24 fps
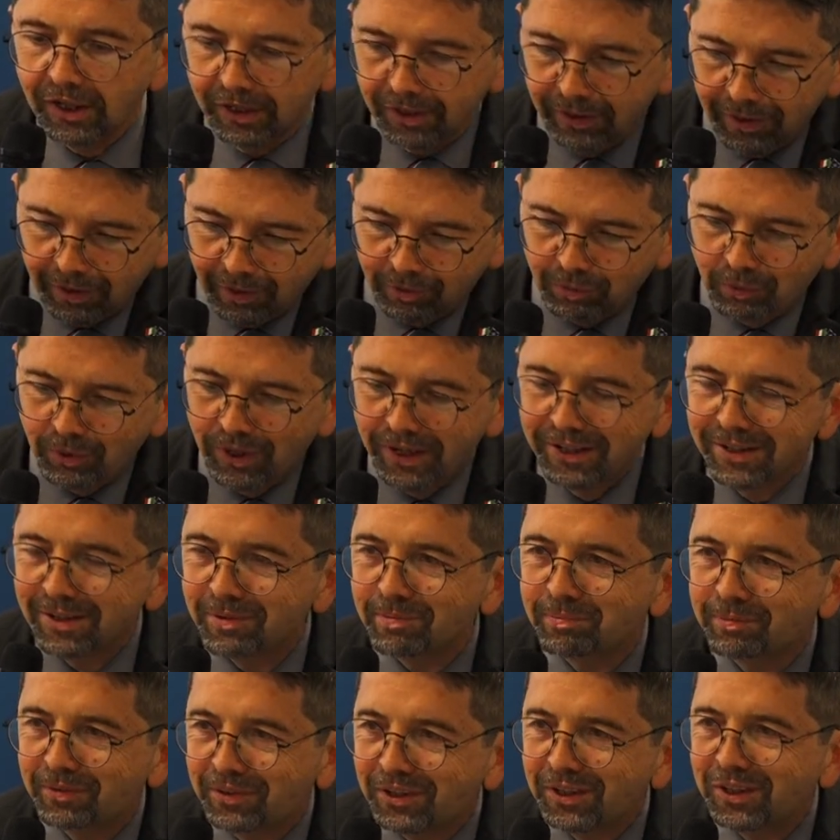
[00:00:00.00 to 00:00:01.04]
And when
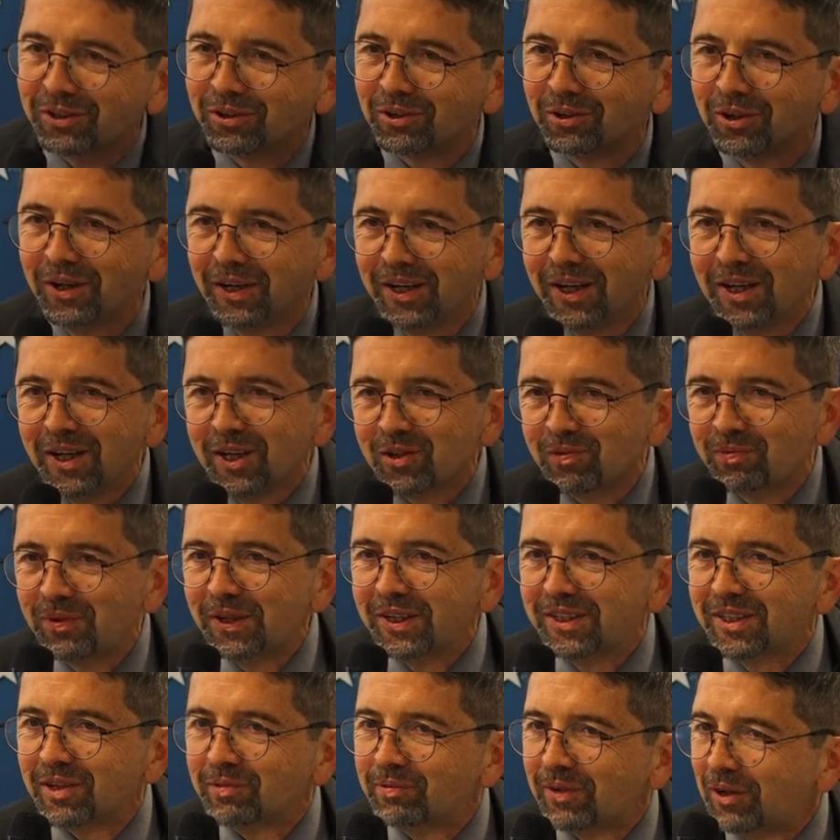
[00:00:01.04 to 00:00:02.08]
uh, Theo
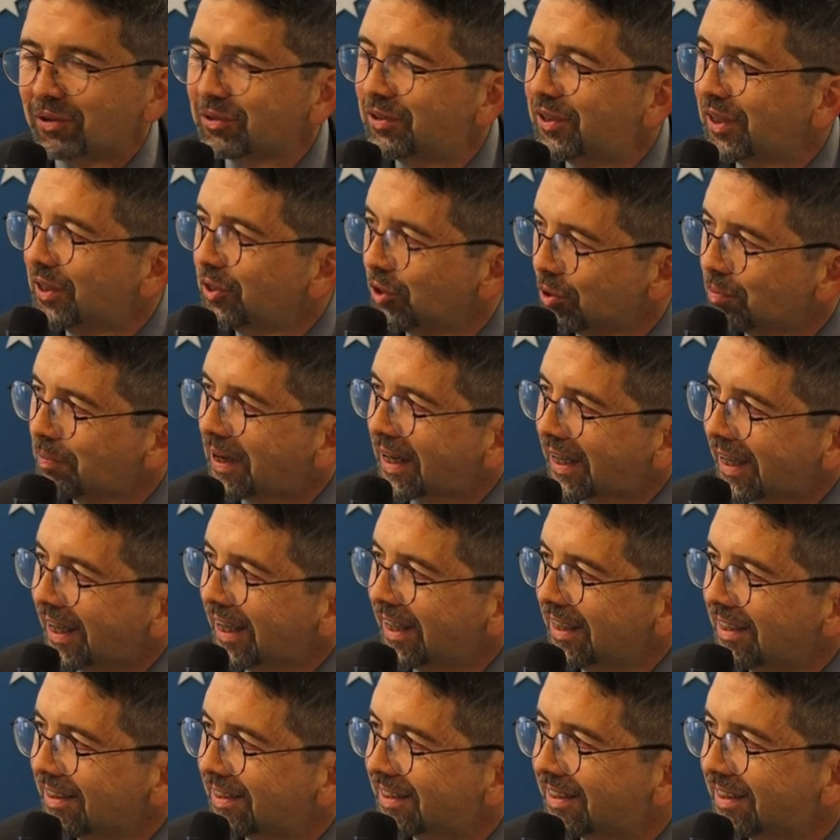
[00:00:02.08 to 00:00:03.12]
speaks about uh, human
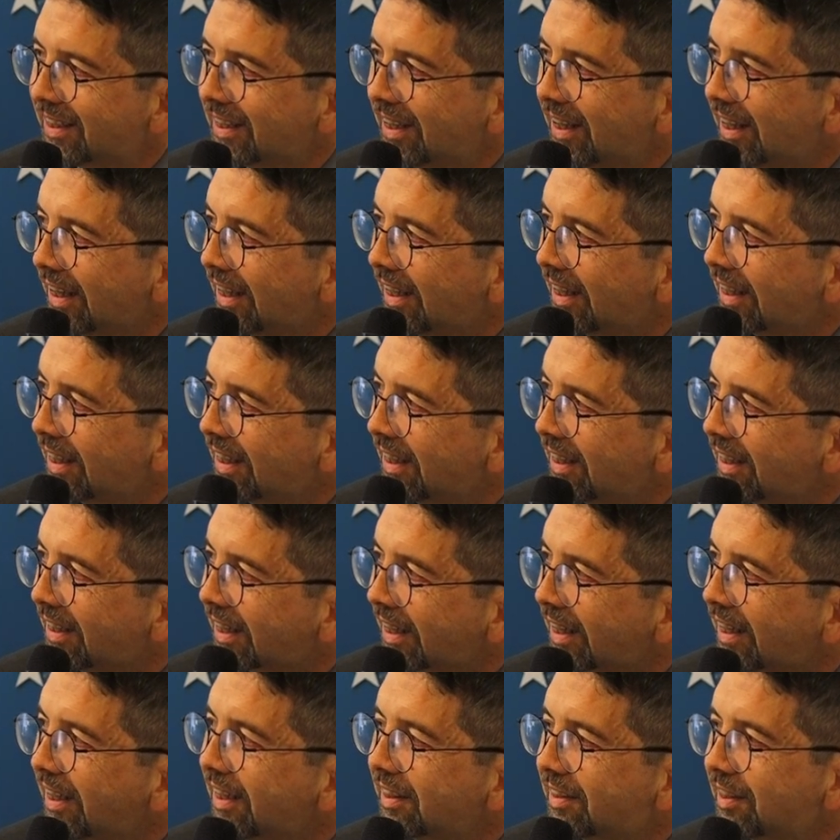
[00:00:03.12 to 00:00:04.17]
rights uh,
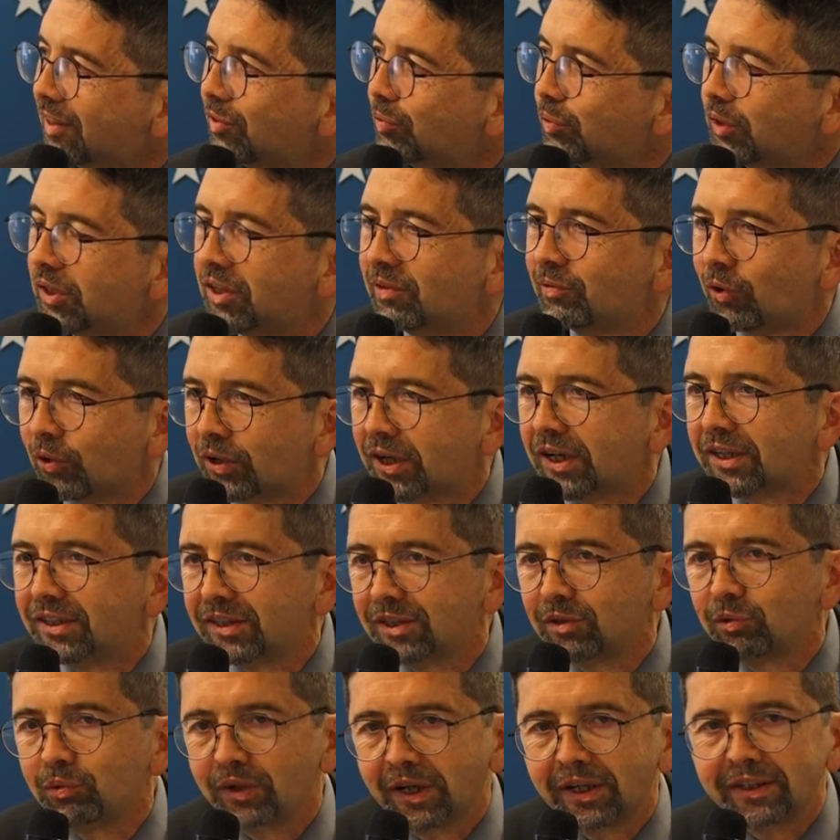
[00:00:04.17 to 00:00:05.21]
related with
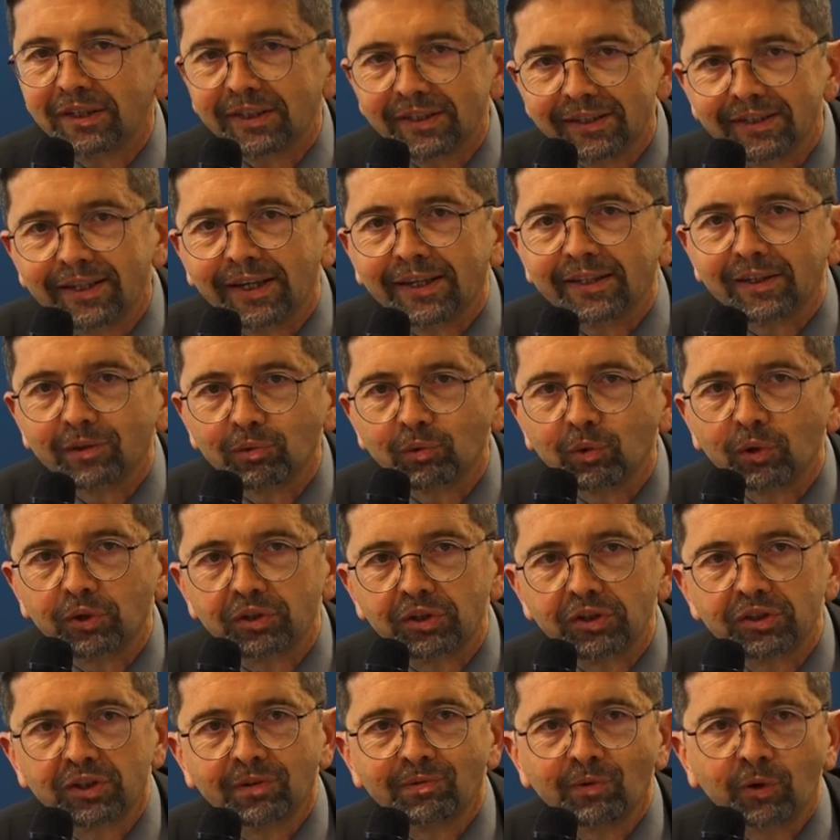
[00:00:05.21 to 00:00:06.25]
democracy, we understand
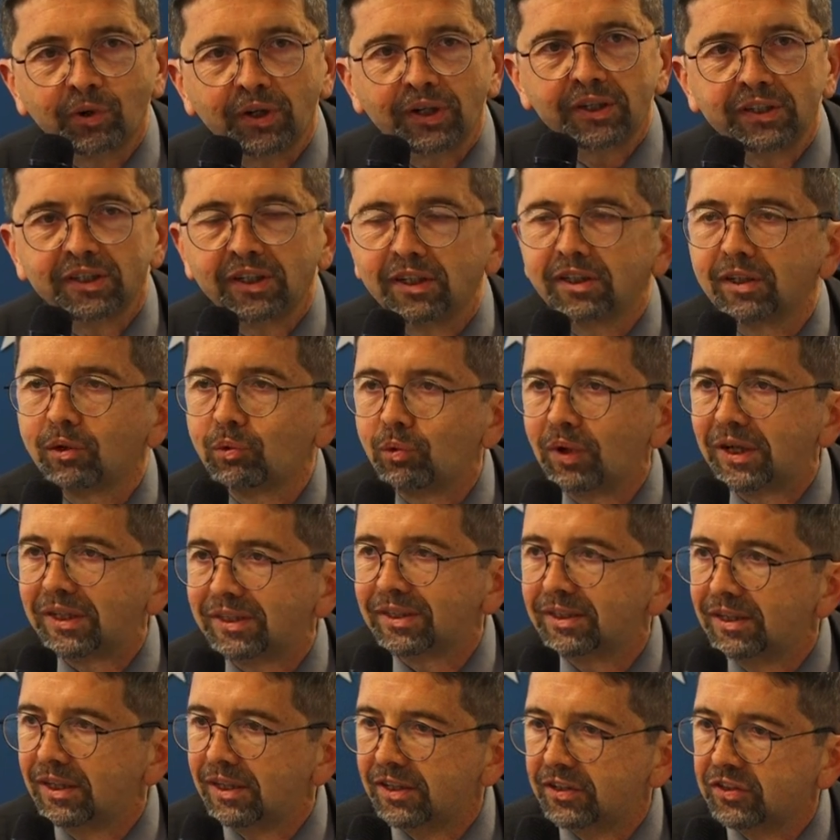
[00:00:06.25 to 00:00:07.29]
what is democracy in the
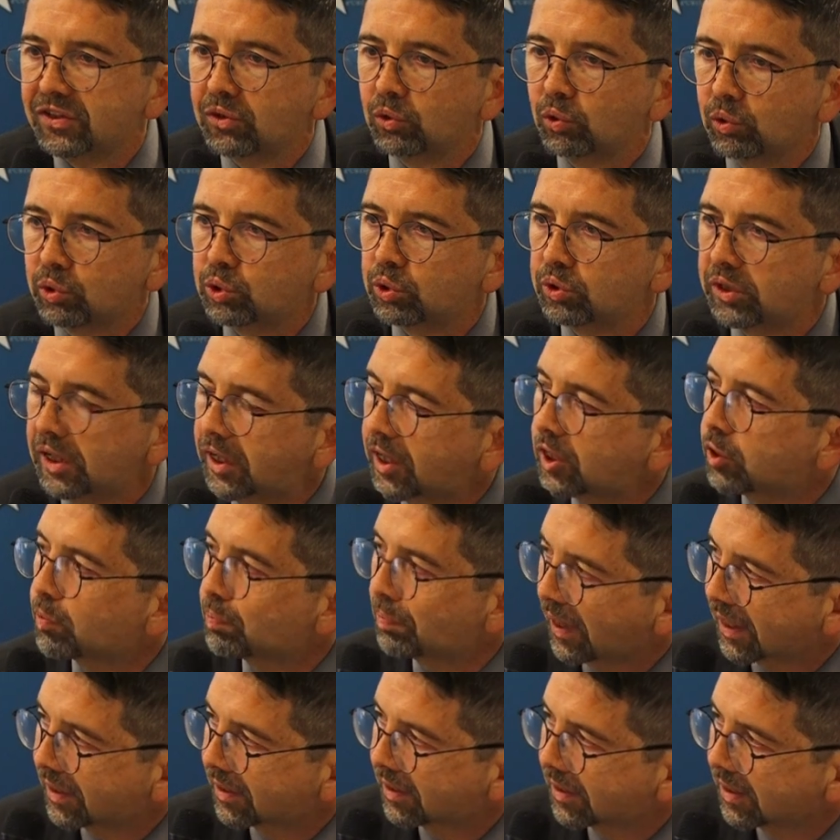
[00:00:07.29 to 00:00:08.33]
West. It is also the
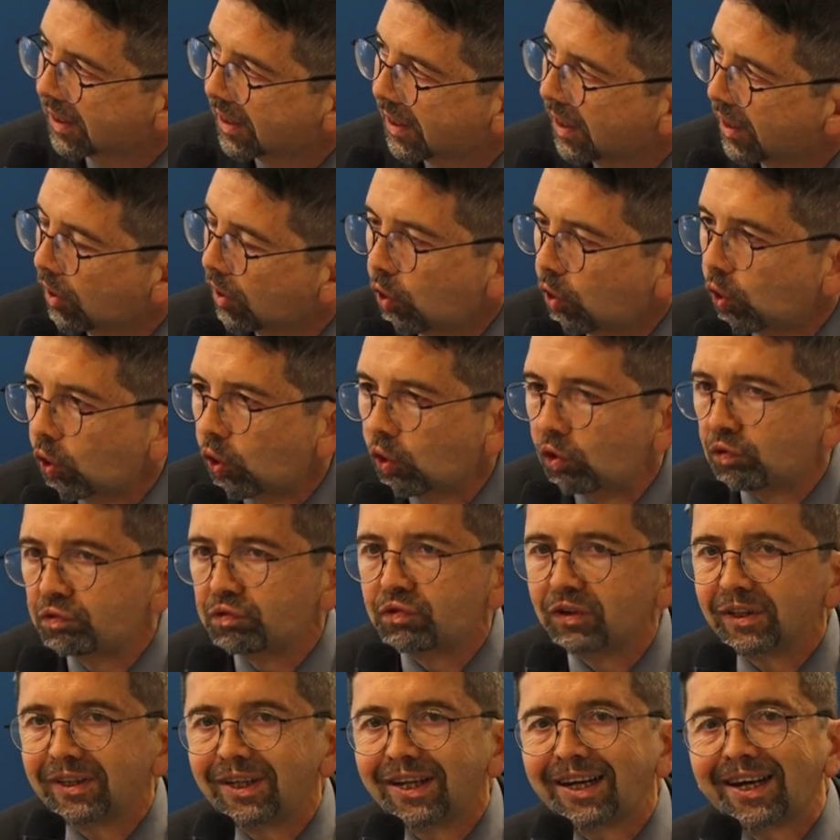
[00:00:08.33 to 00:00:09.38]
respect
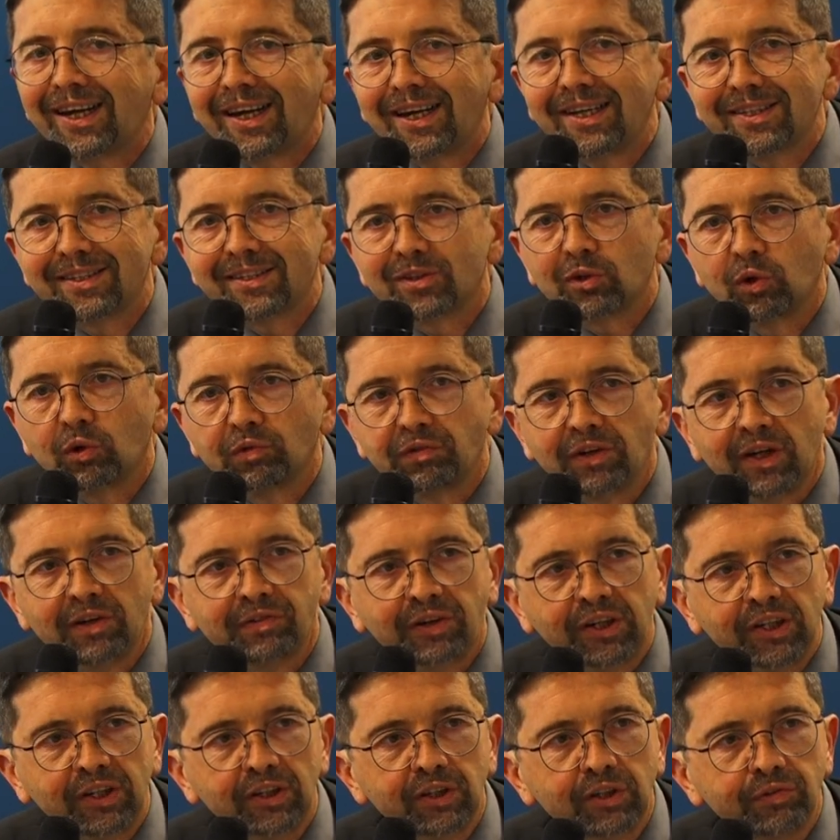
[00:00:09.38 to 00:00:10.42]
of the rights of
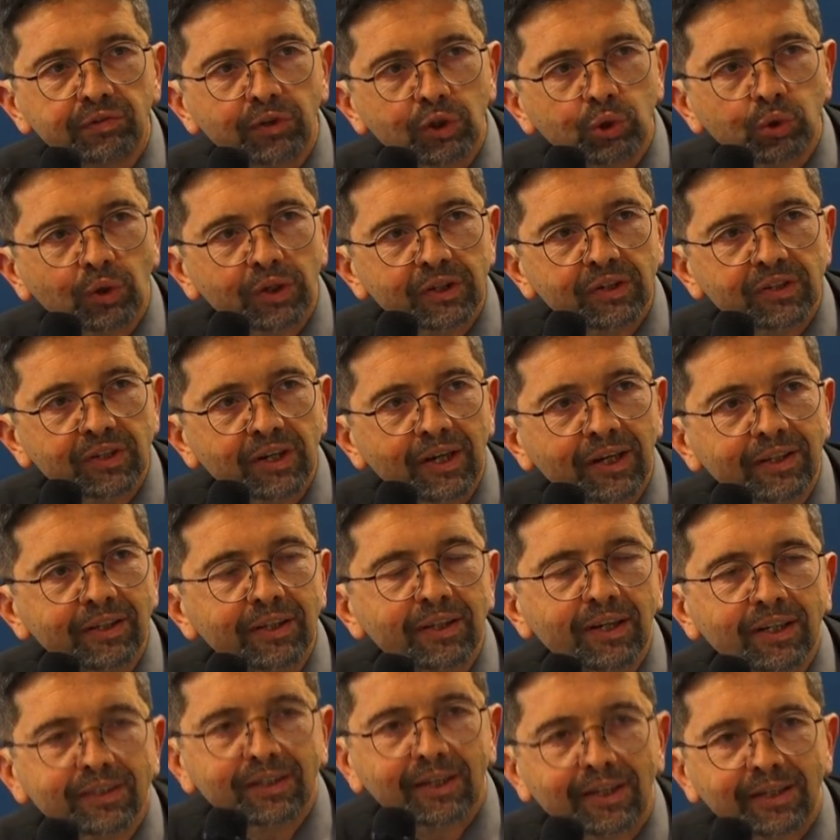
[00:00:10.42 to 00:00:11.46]
every individuals. And
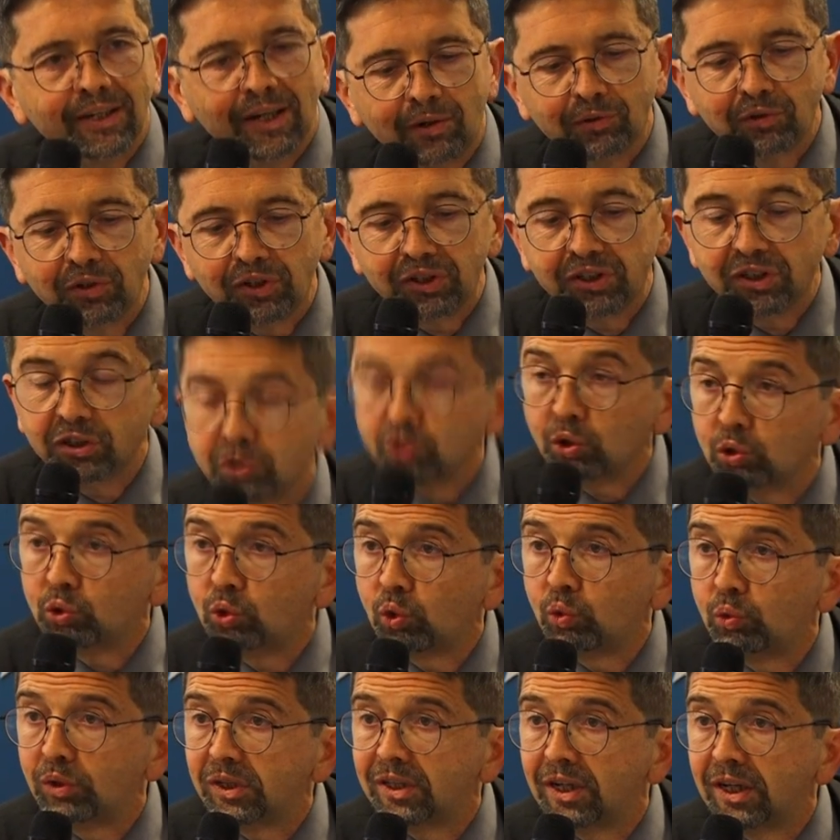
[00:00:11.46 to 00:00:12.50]
in other countries, it's not
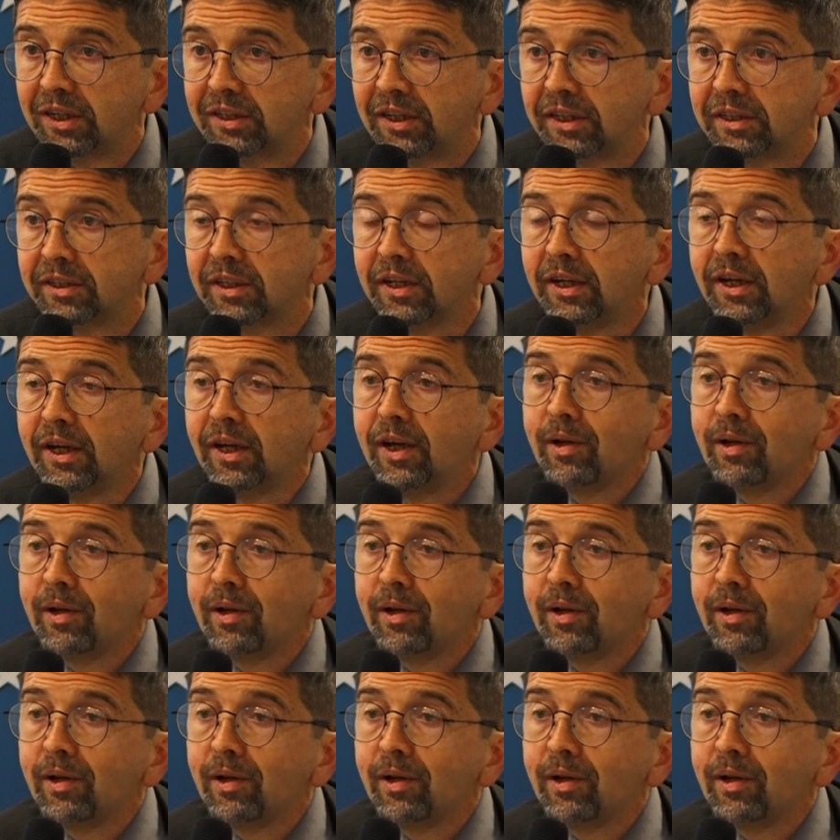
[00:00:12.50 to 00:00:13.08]
always like that.